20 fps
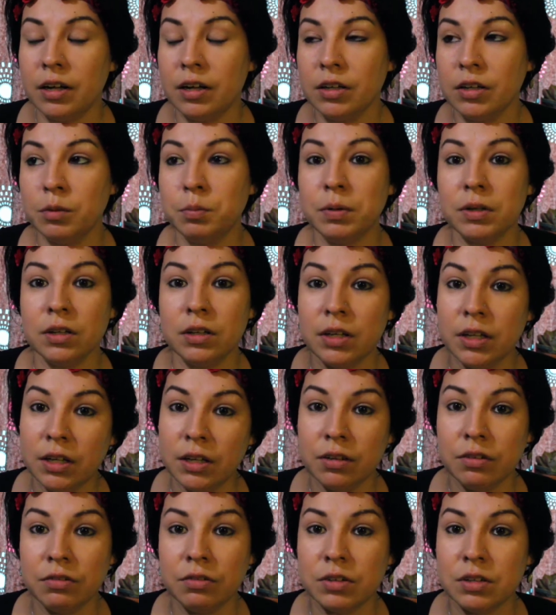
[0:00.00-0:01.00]
you
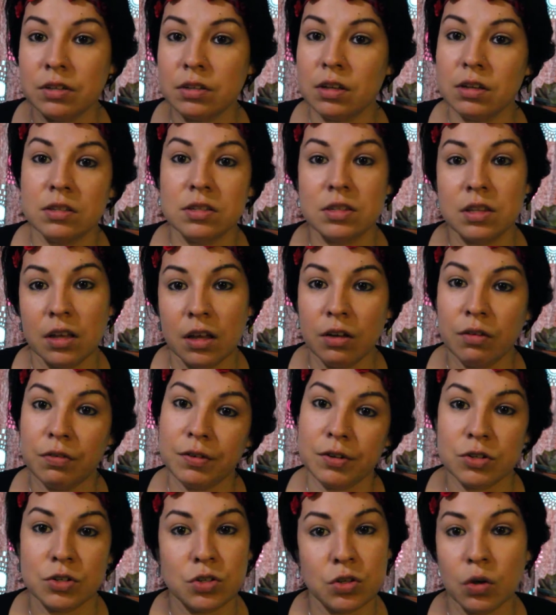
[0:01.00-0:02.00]
believed this thing
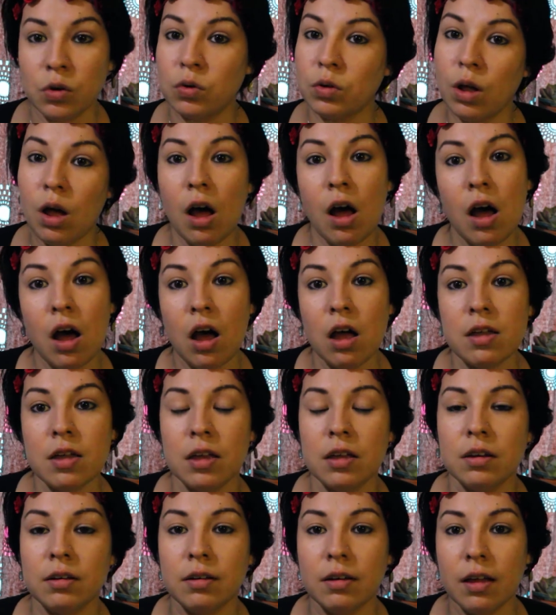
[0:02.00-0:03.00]
for so long
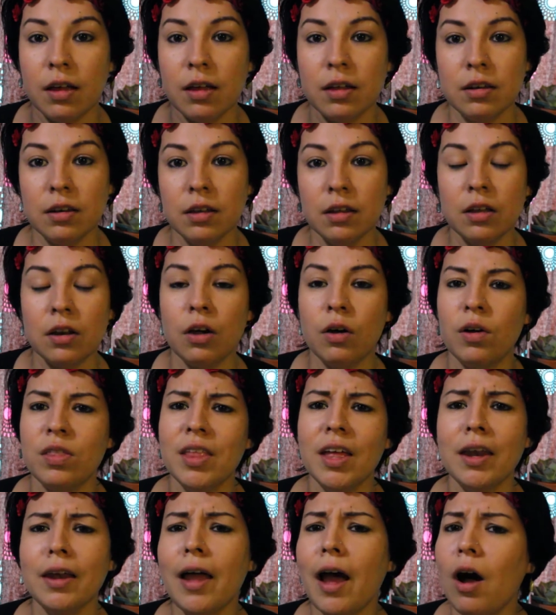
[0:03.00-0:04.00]
and and you know,
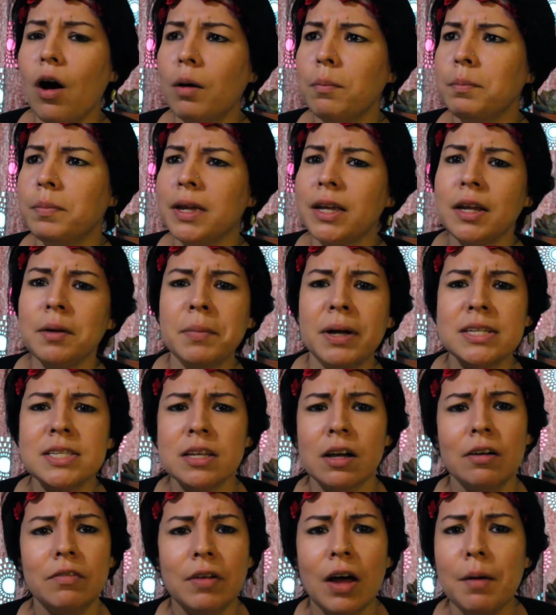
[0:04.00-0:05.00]
and then now I'm beating
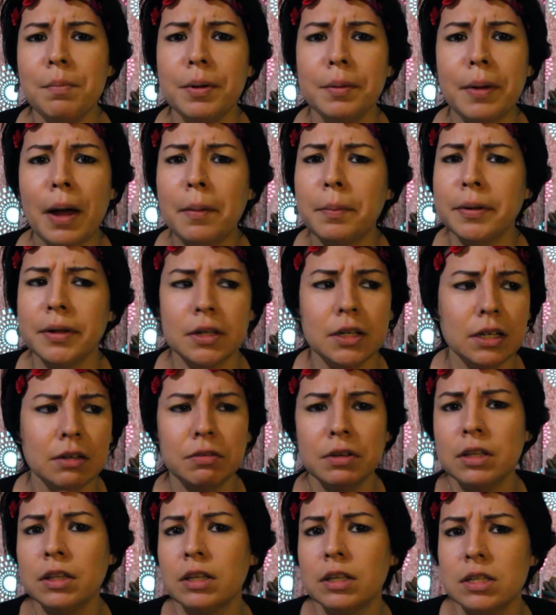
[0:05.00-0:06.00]
myself up about
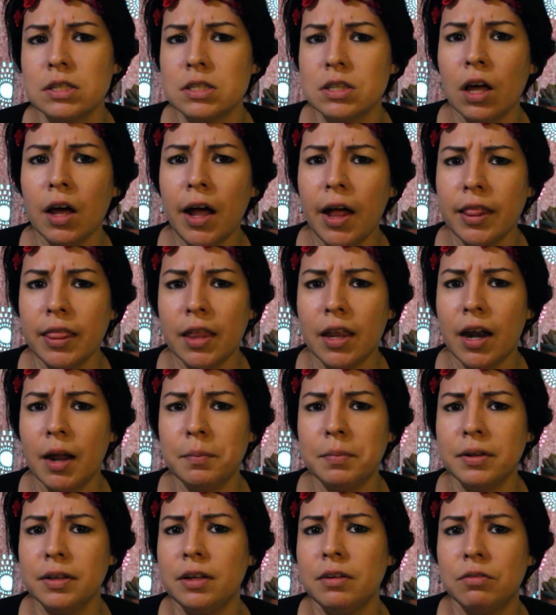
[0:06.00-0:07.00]
believing this thought that I
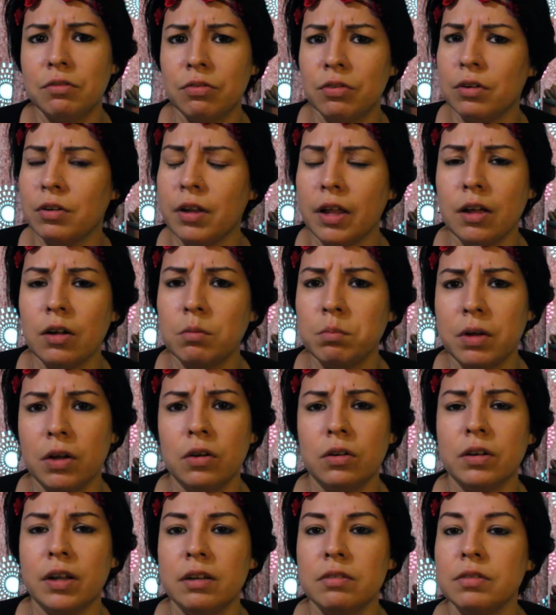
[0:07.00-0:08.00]
believed for like my
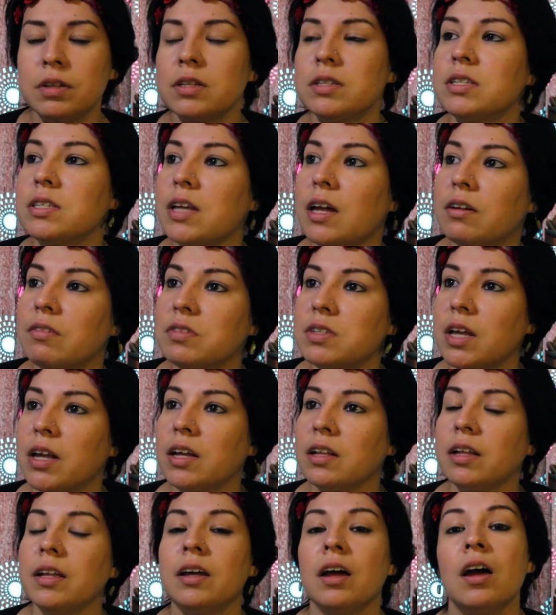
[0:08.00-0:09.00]
whole life instead of
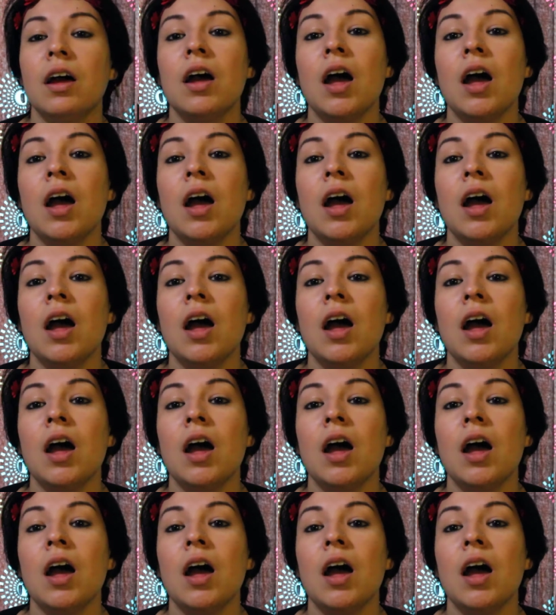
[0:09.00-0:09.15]
saying like